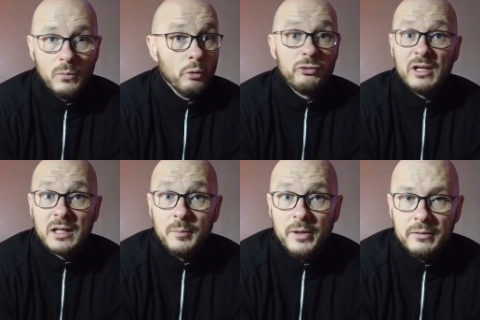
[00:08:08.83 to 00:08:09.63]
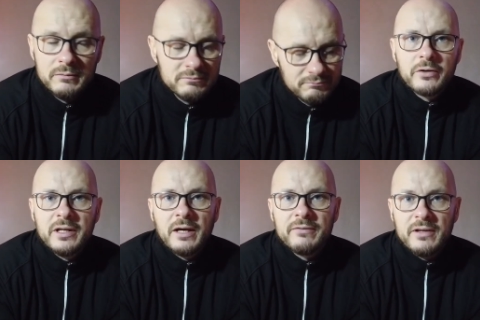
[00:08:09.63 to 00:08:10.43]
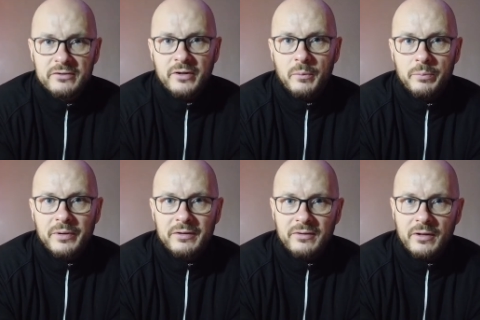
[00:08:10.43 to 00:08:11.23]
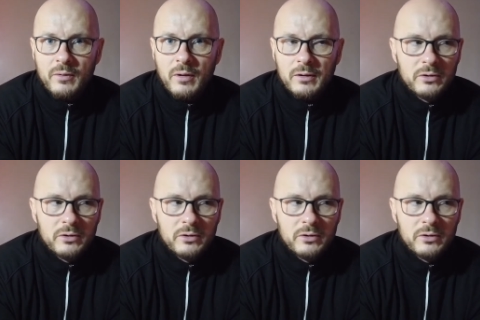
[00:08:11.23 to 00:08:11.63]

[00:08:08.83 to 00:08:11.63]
or gentlemen. Looking after your stump is another one.